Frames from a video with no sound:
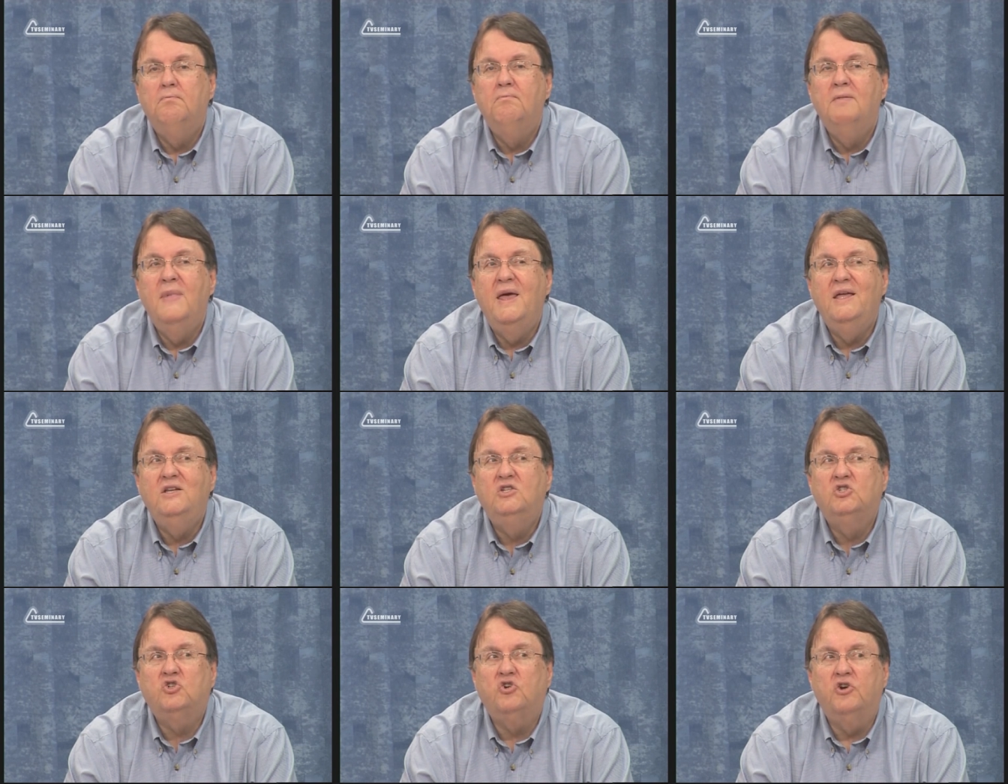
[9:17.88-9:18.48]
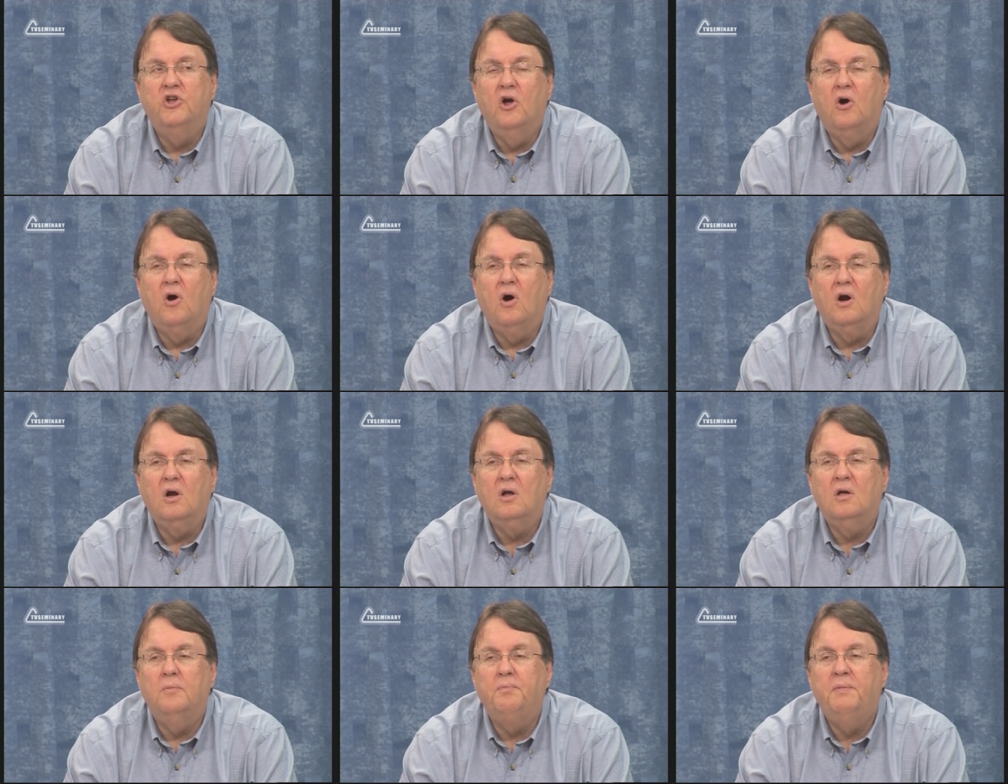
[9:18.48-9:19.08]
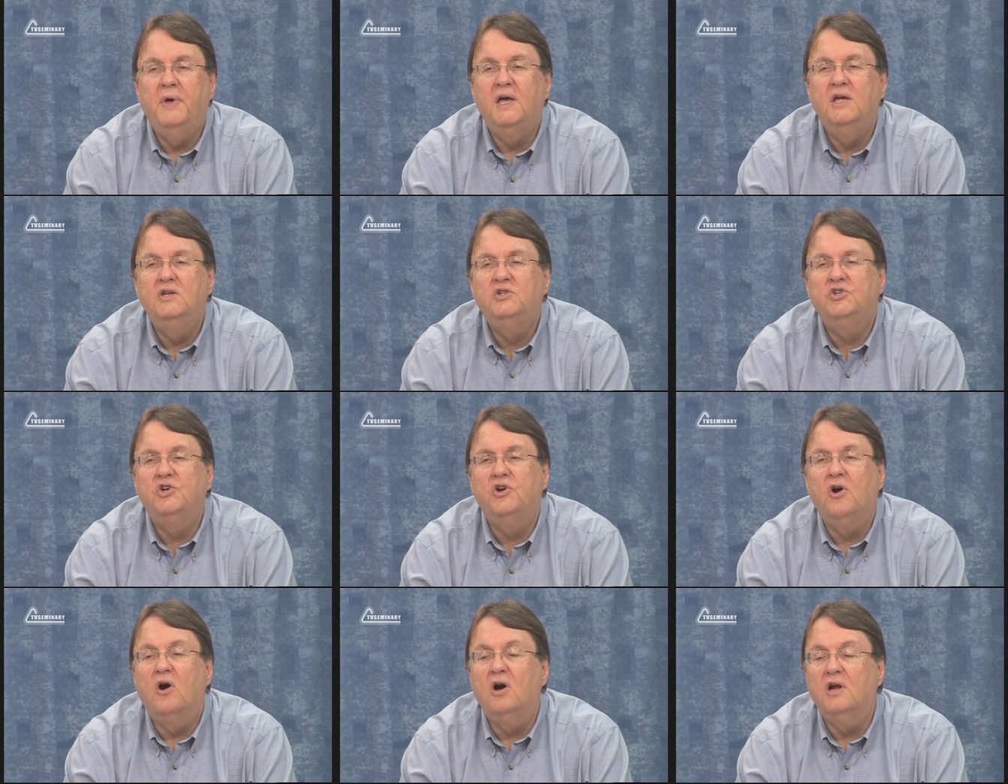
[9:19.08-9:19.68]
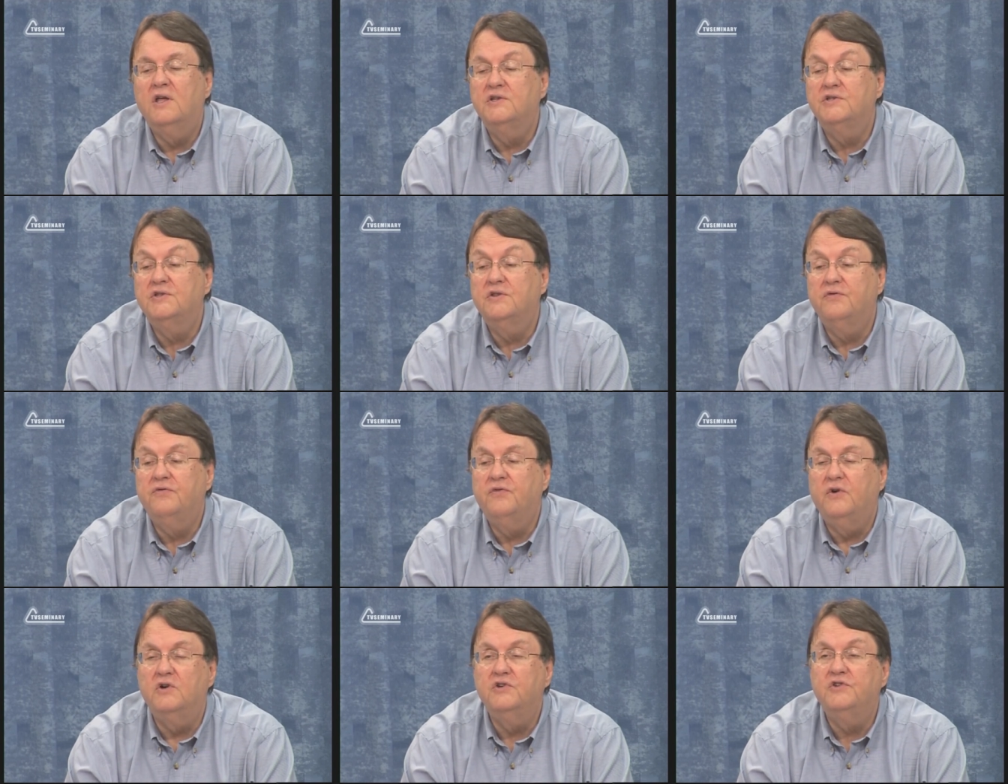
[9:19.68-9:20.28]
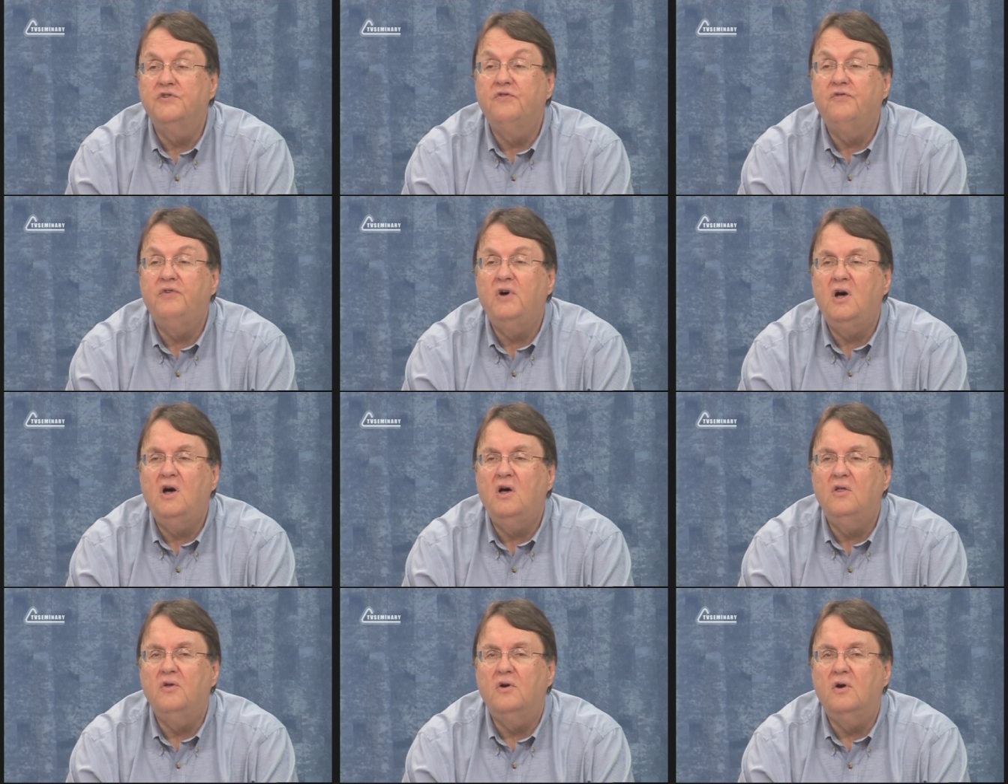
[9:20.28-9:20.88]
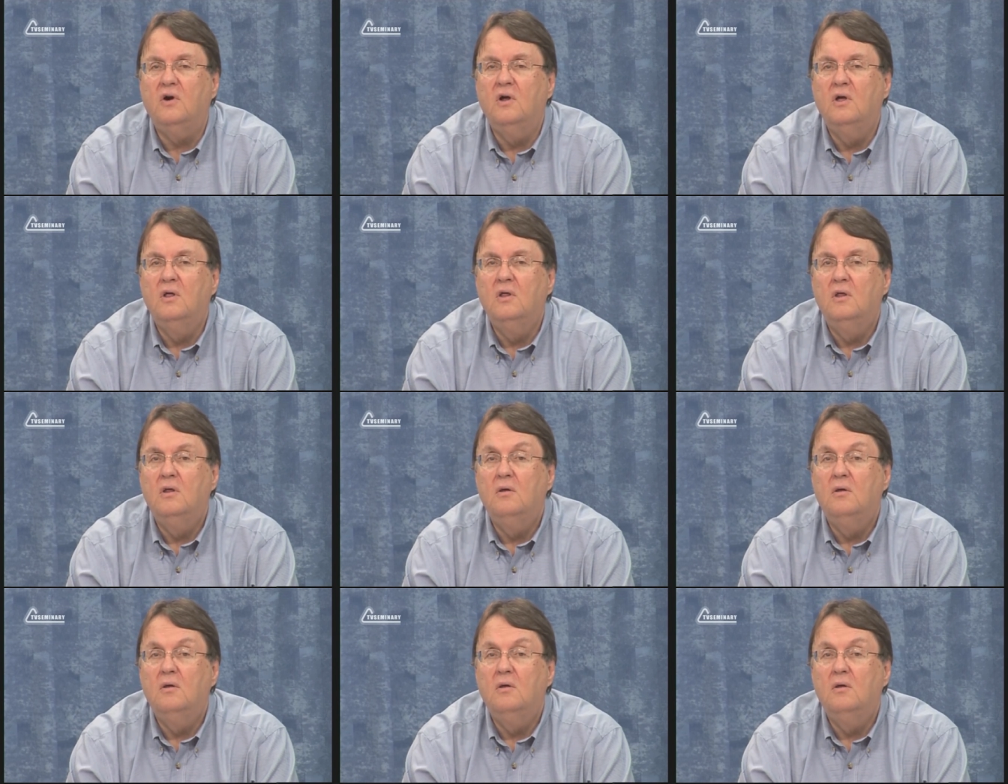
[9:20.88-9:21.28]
matriarch. A patriarch is the first father.